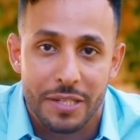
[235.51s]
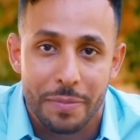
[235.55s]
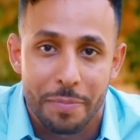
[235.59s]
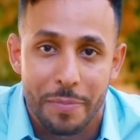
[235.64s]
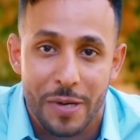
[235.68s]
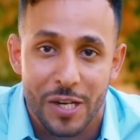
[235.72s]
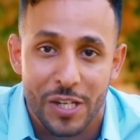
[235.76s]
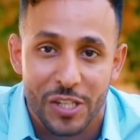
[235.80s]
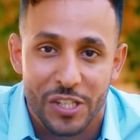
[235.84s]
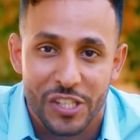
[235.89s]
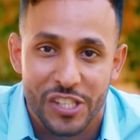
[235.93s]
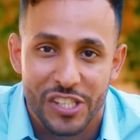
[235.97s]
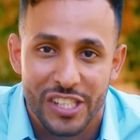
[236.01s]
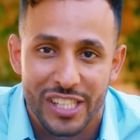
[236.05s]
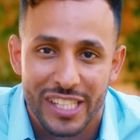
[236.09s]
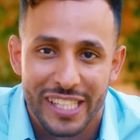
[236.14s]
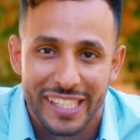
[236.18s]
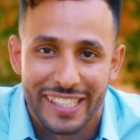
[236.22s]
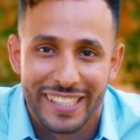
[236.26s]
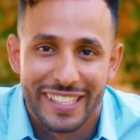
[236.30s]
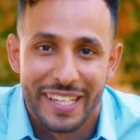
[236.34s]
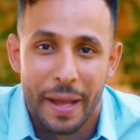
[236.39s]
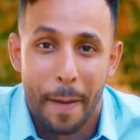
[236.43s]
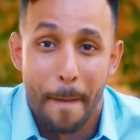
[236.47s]
merch.
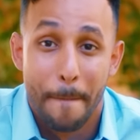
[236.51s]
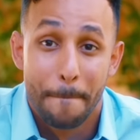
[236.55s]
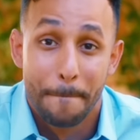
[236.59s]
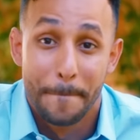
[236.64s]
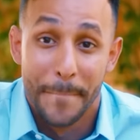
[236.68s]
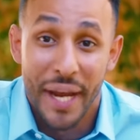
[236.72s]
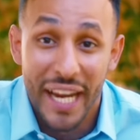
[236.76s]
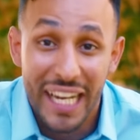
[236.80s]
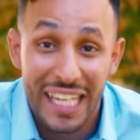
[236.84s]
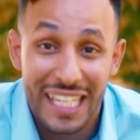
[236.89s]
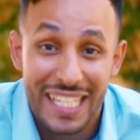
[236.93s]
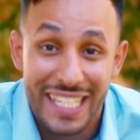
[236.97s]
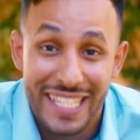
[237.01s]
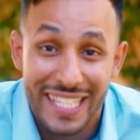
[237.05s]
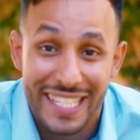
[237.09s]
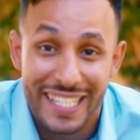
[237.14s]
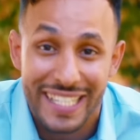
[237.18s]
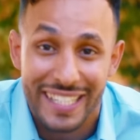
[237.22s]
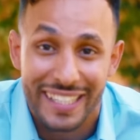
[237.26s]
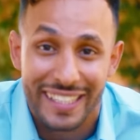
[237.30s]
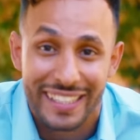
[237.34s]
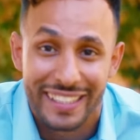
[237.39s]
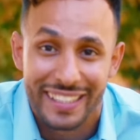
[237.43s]
Peace!